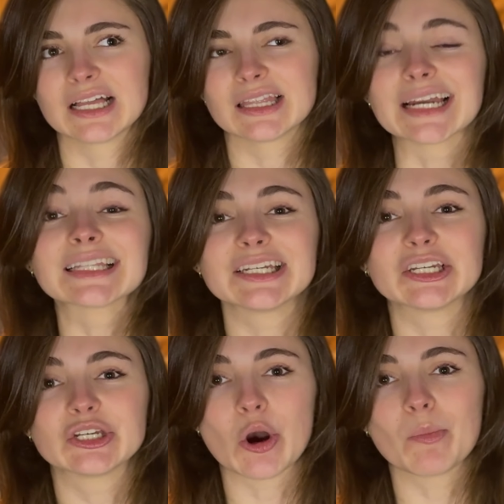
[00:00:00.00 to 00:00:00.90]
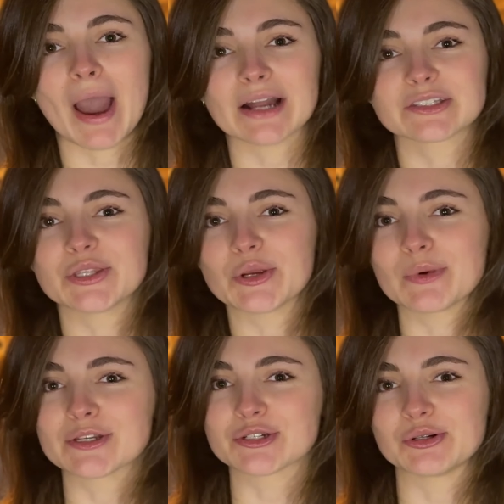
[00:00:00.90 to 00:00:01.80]
likely go back to the
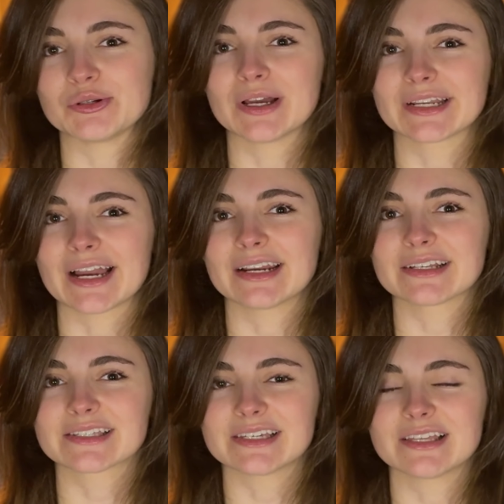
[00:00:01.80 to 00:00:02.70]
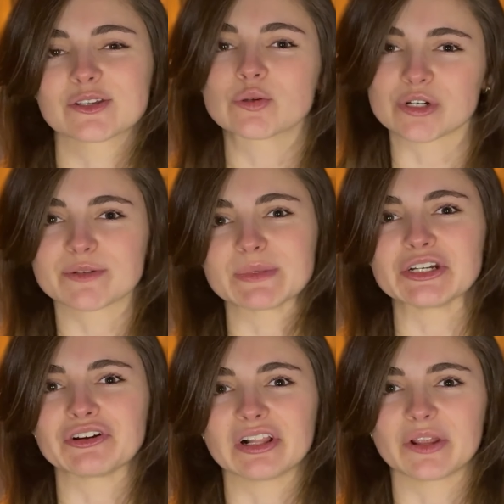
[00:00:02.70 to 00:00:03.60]
original and kind of see the source
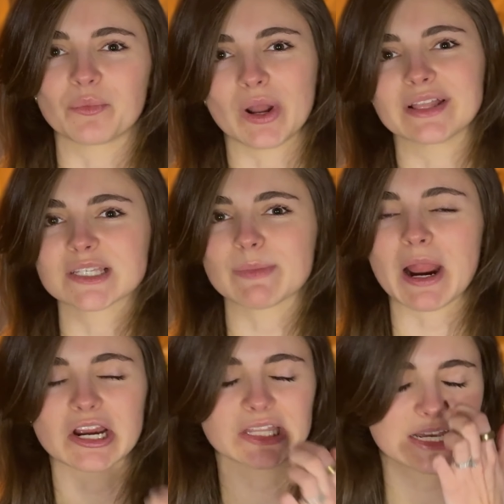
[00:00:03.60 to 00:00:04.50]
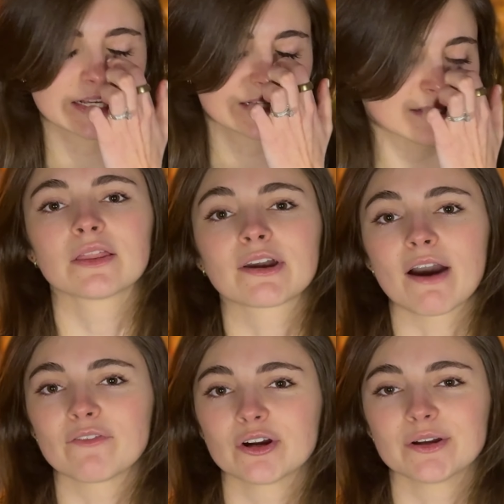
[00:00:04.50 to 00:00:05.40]
material and what inspired this. The
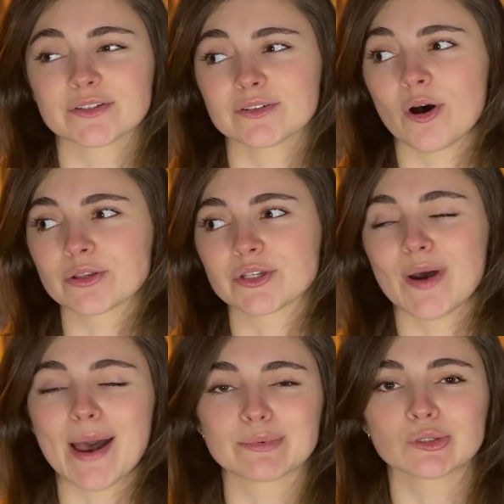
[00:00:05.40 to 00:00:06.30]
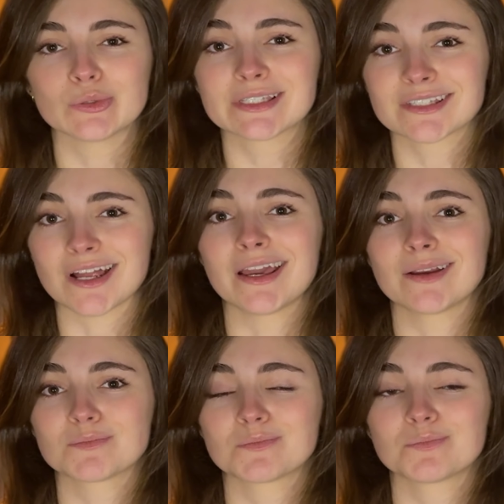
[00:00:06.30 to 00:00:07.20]
cover is also absolutely
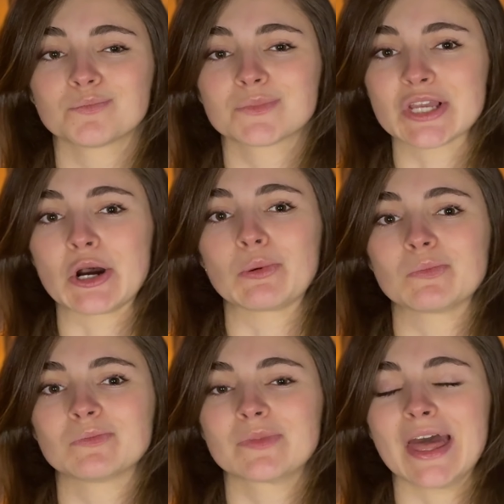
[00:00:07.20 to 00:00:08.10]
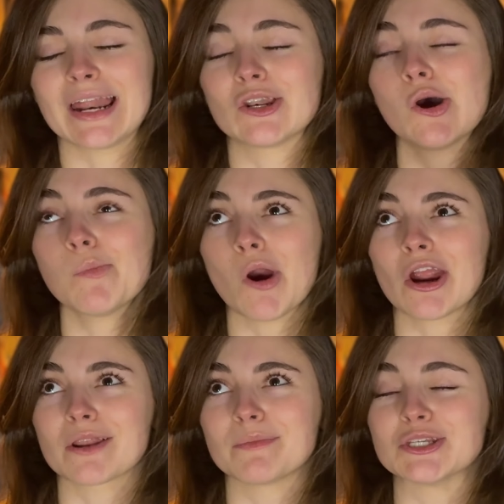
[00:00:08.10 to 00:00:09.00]
stunning. So that had no
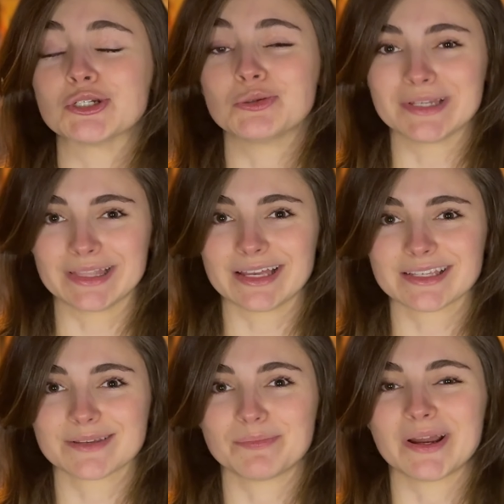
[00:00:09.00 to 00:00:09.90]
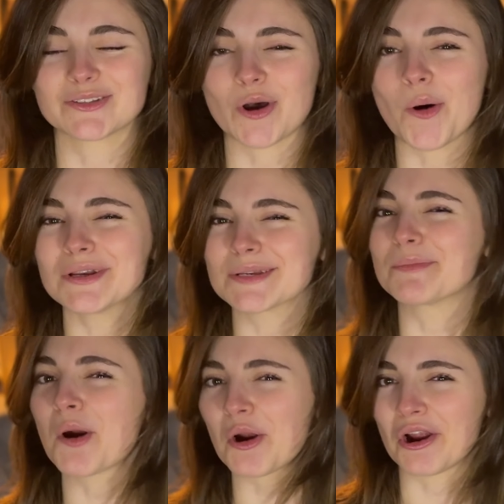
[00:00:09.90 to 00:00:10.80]
part in me choosing this, but it's always a
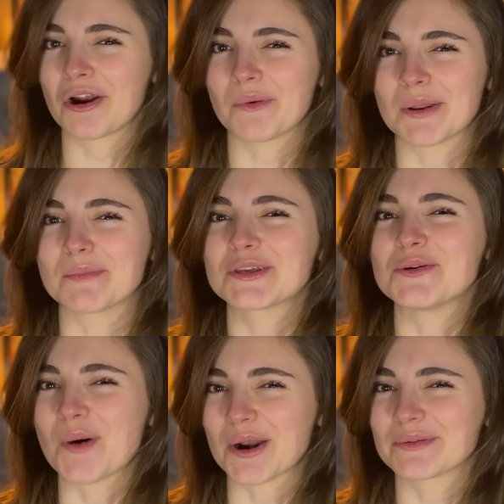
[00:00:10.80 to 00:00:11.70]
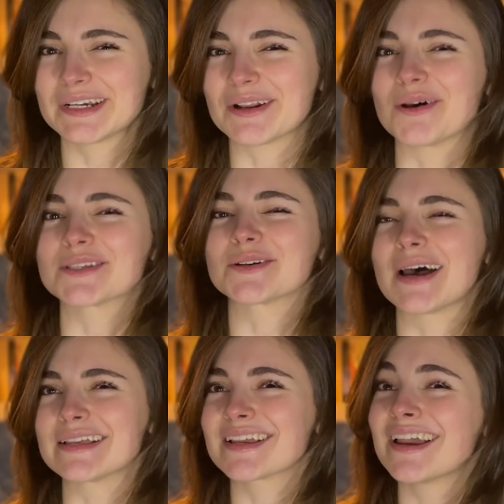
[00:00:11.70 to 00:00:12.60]
perk when a book you want to read also
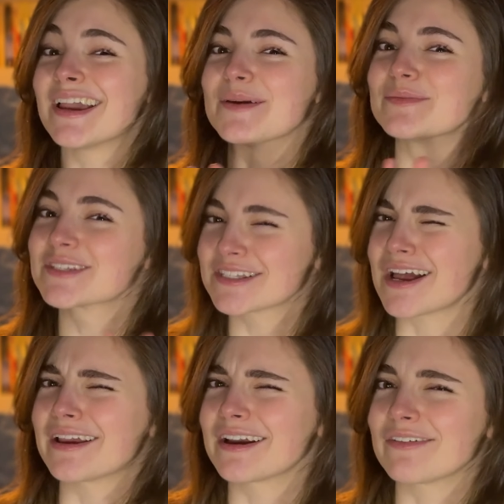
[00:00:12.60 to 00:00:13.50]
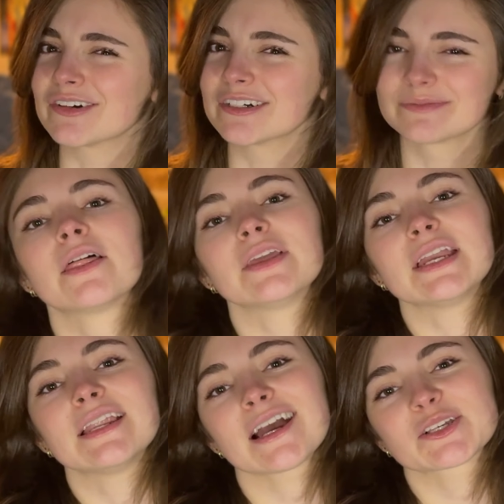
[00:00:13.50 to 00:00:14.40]
has a stunning cover.
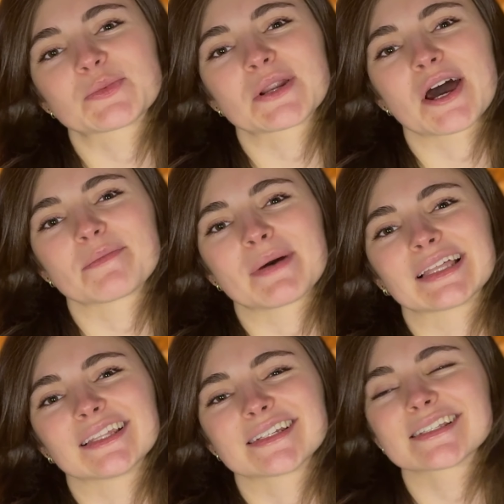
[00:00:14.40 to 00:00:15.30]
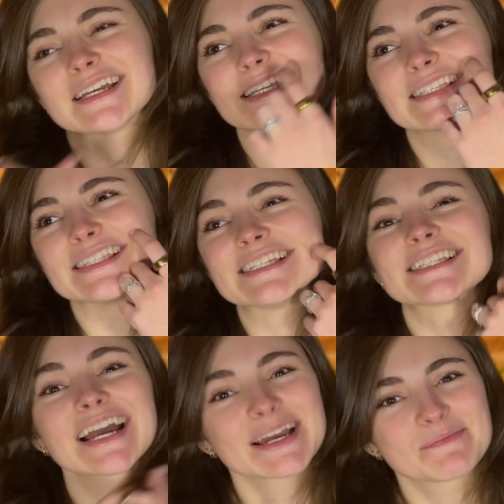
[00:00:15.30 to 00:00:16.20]
The next one on my list is the
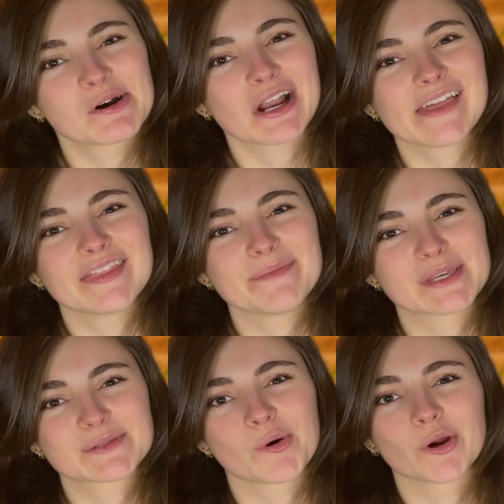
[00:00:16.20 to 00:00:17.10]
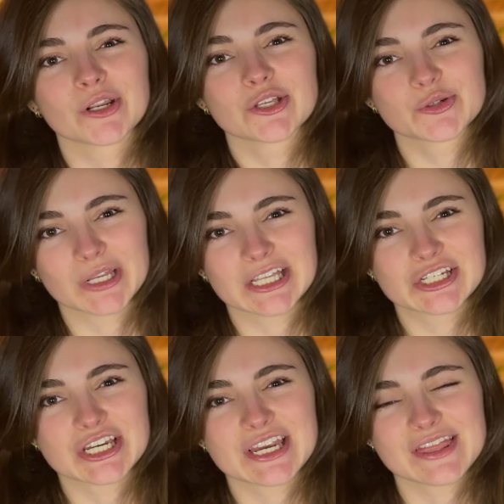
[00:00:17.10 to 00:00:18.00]
second book in the Mistborn
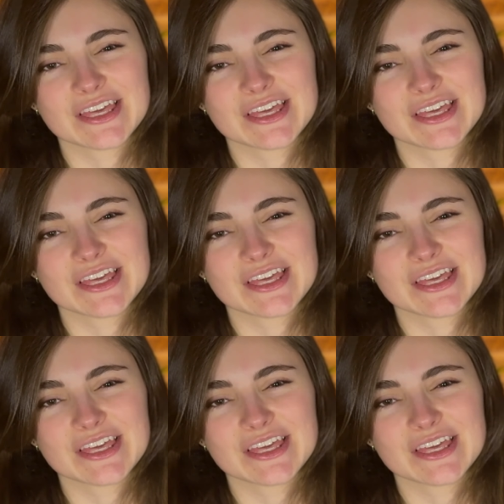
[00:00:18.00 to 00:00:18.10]
trilogy,